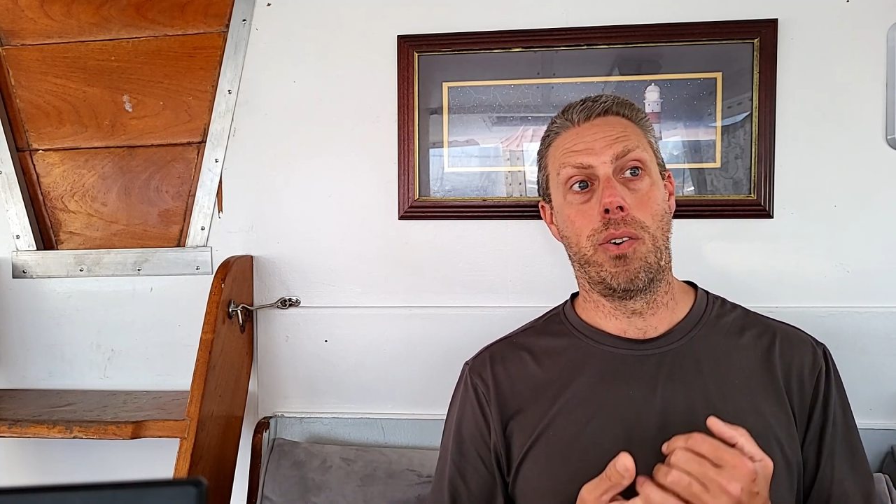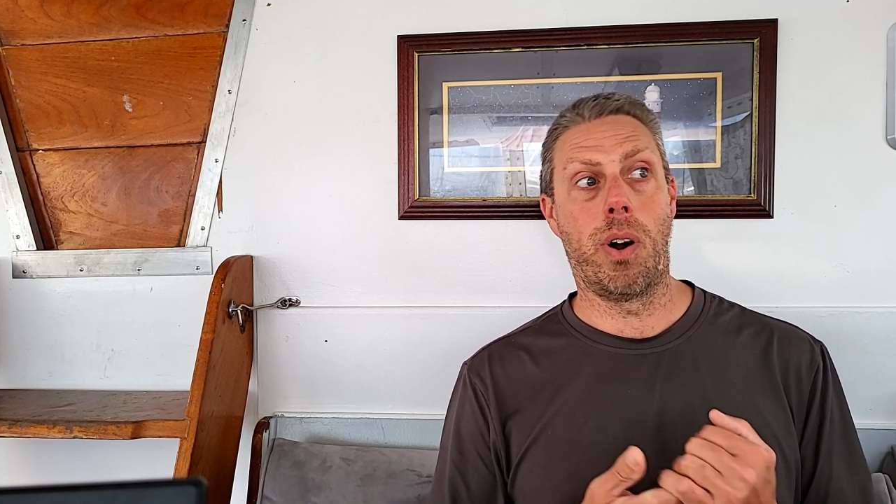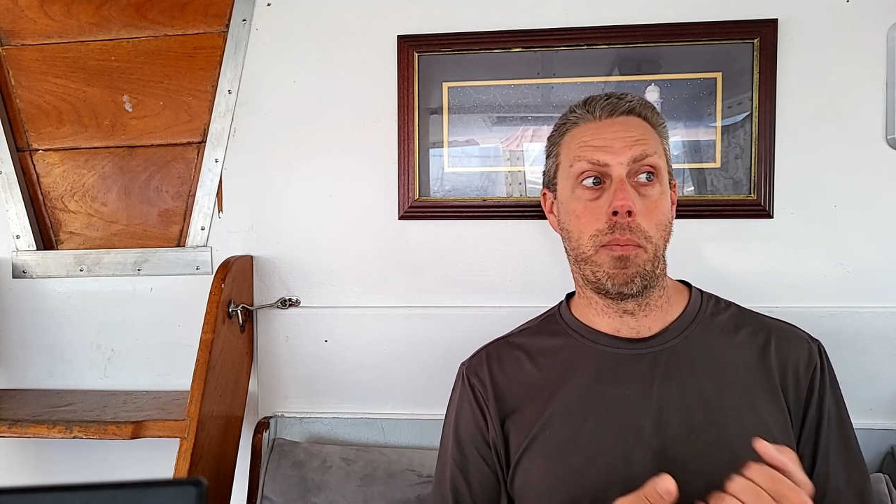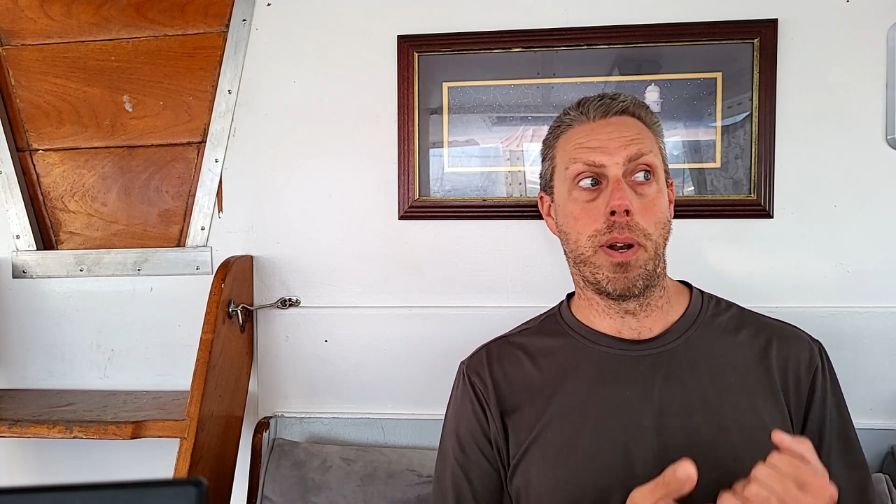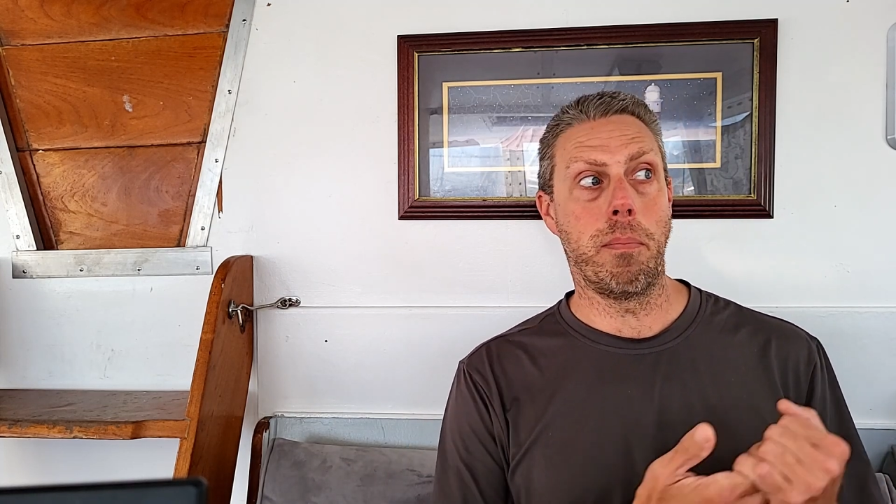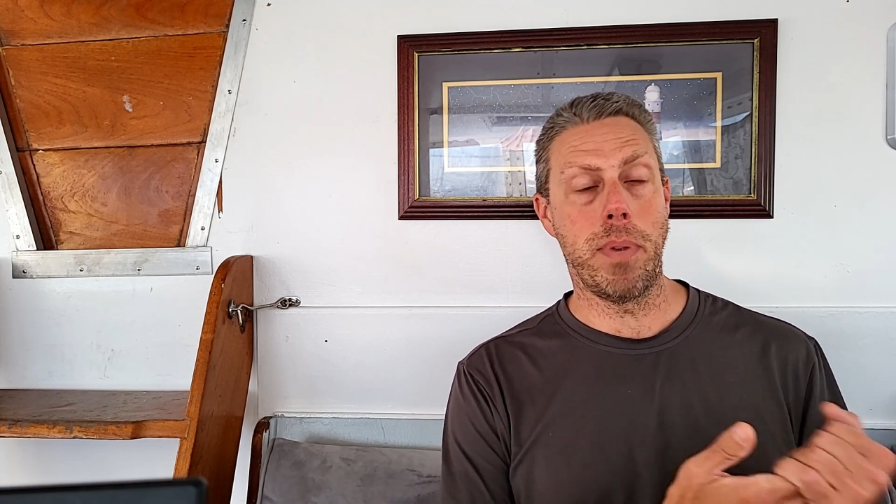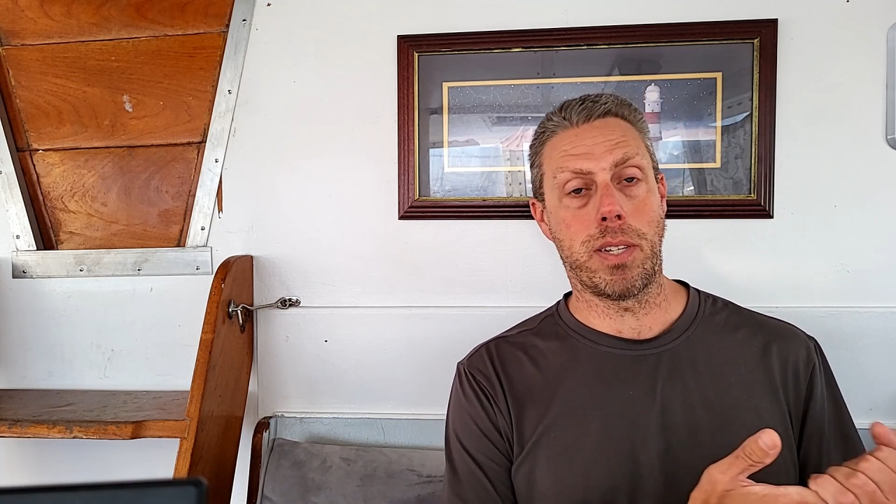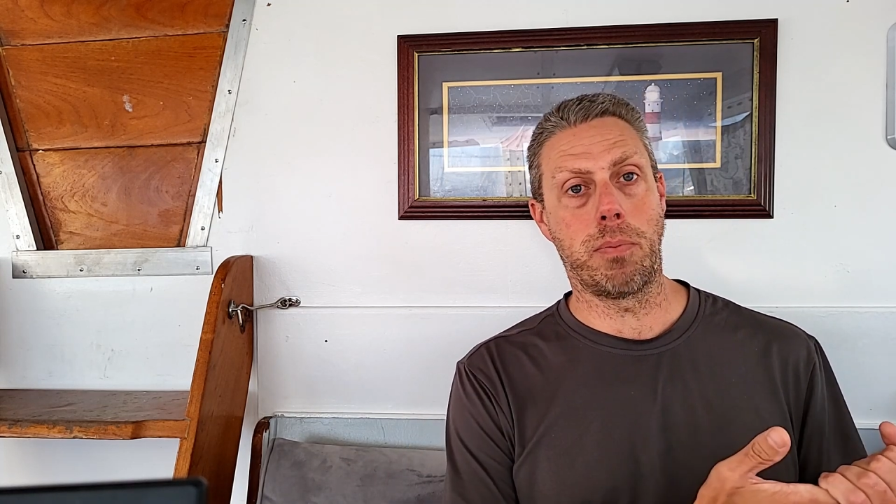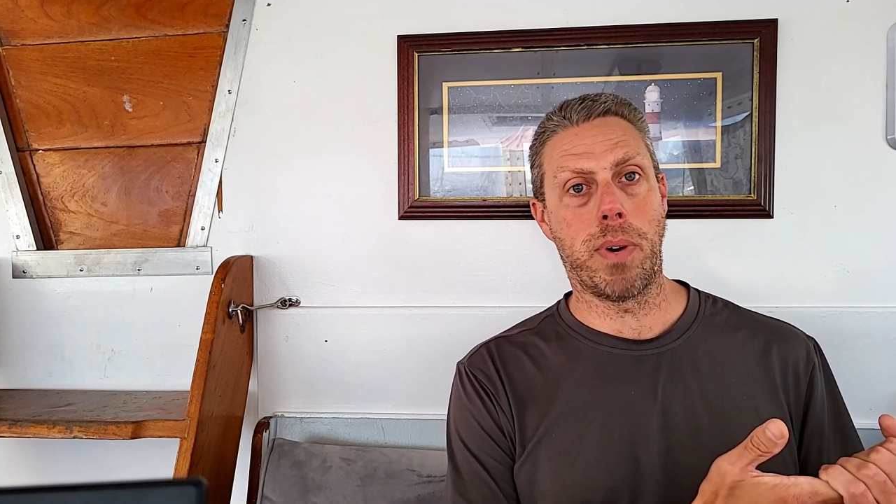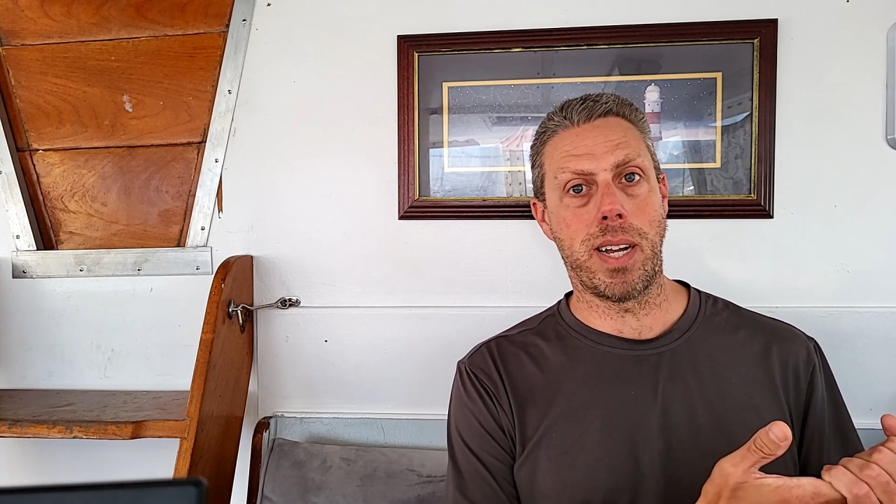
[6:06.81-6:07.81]
or I'm going to
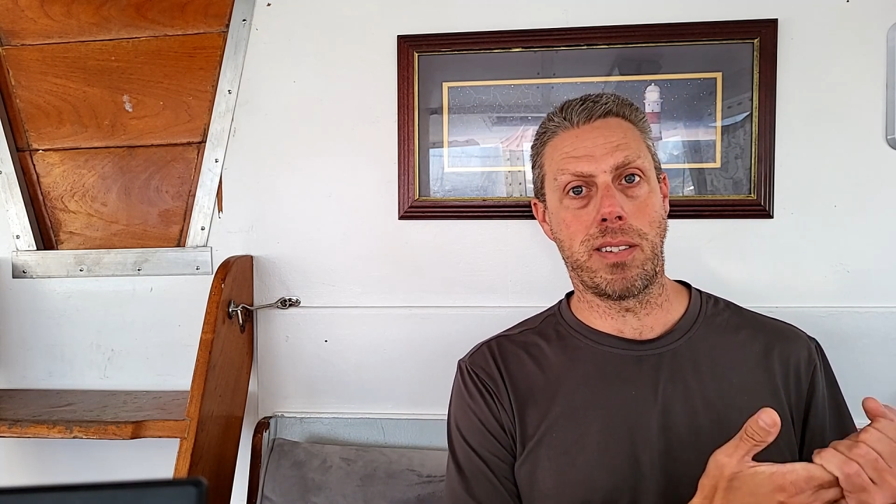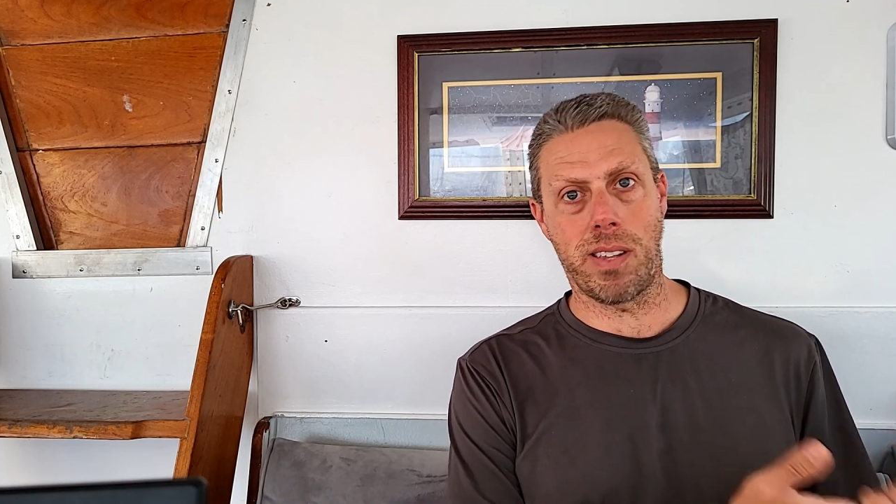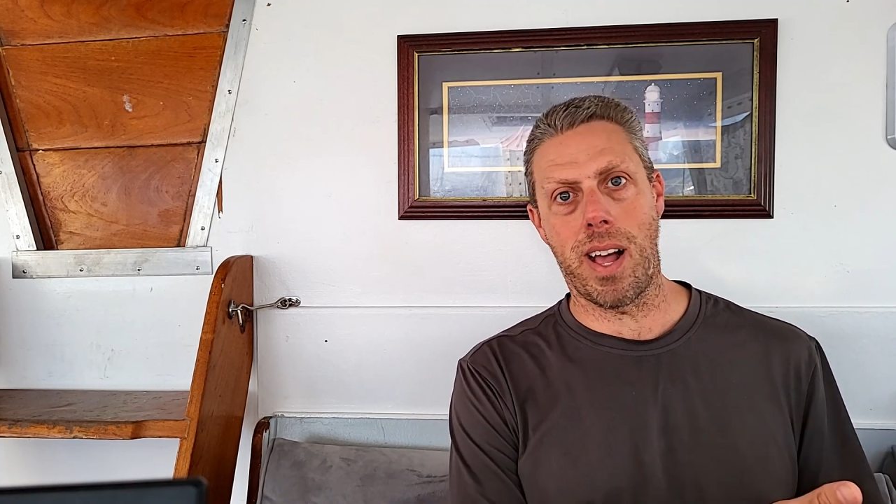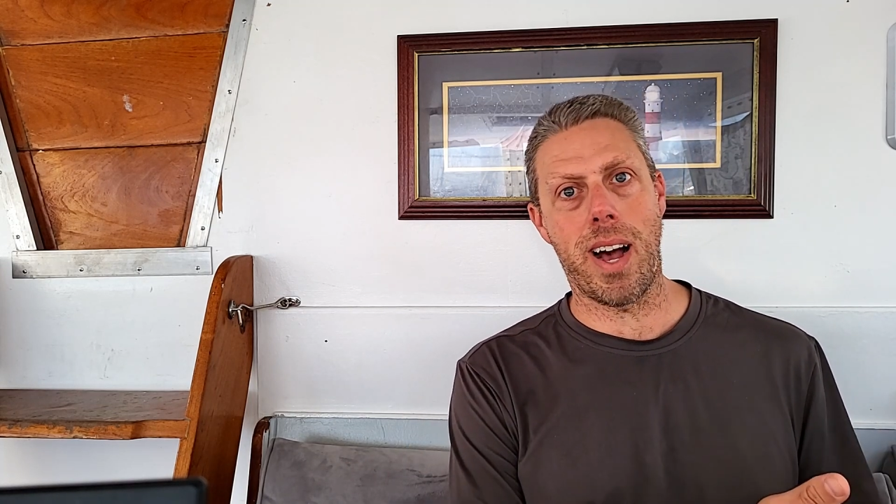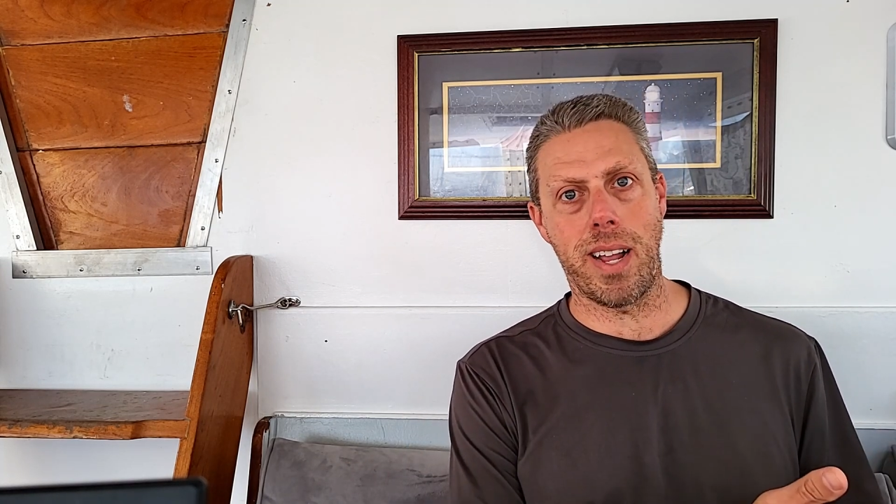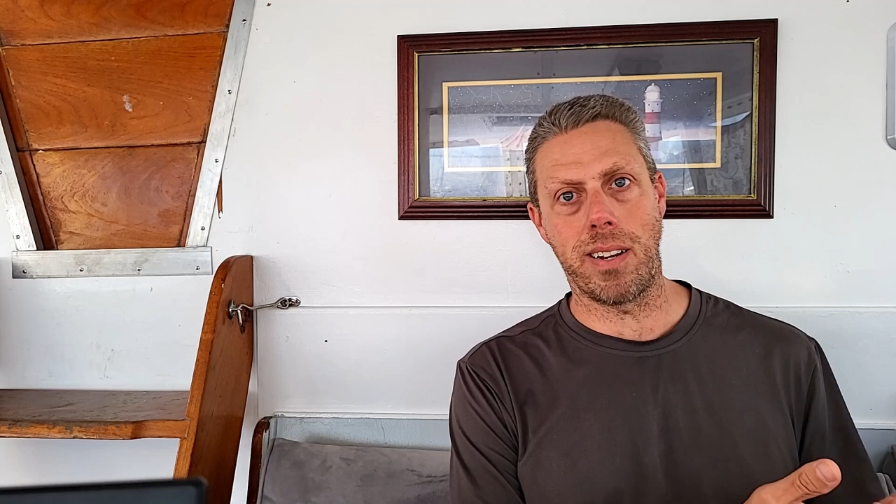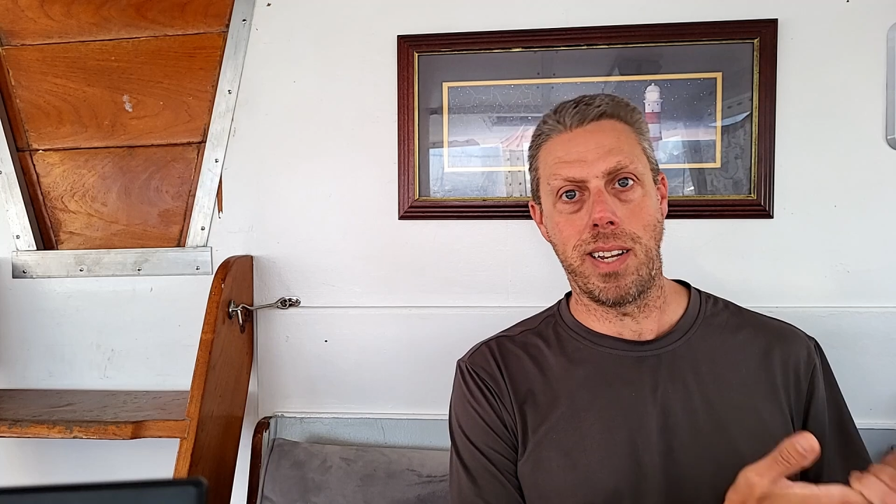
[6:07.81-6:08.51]
miss my slot